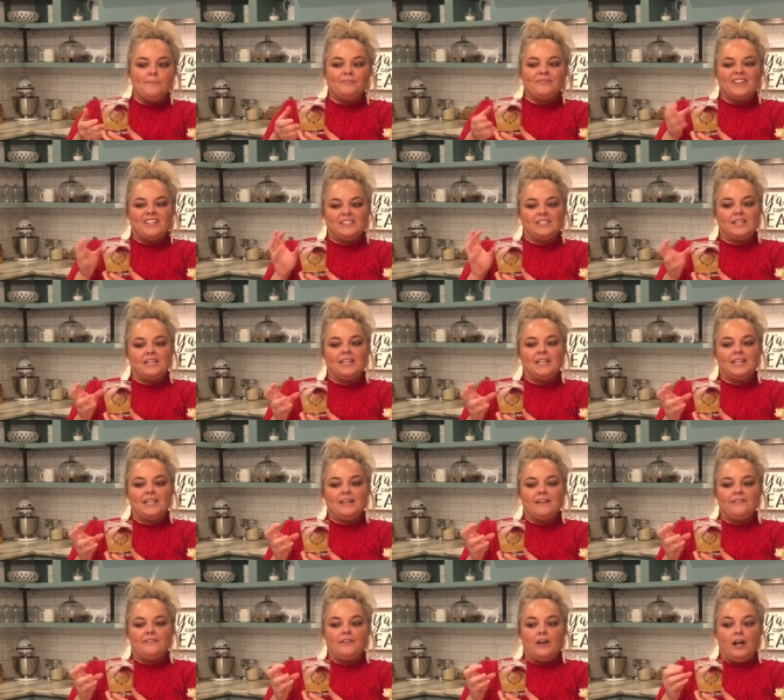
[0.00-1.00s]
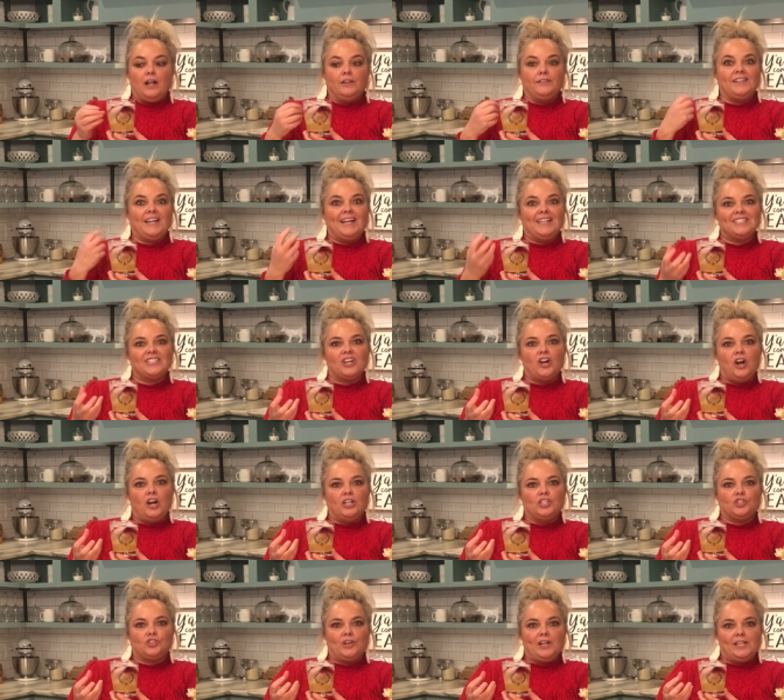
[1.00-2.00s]
it's gonna give a nice
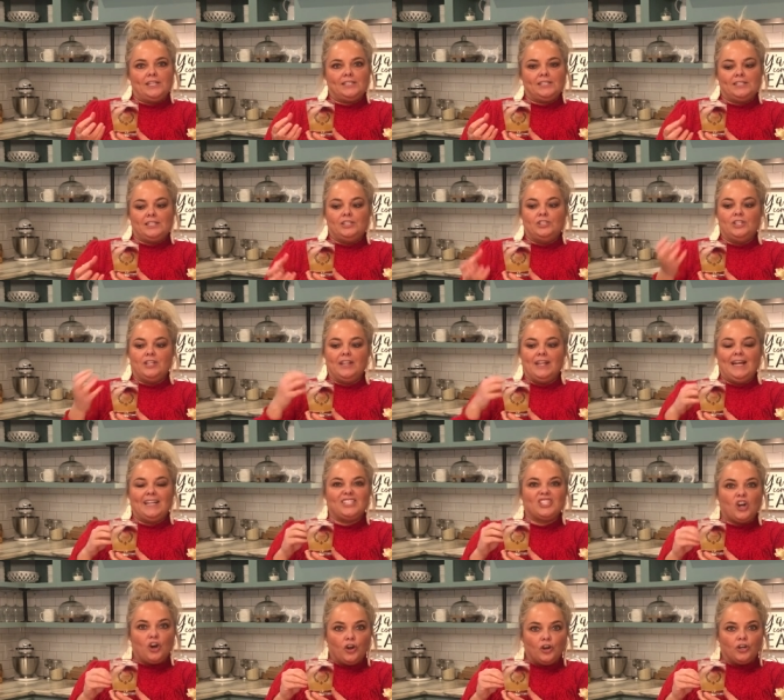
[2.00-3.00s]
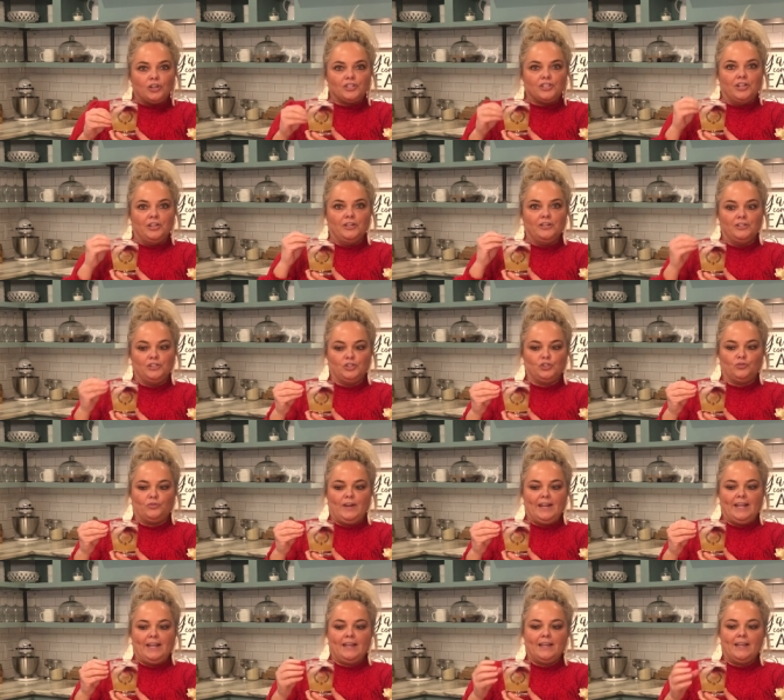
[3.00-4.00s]
contrast to that tart drink.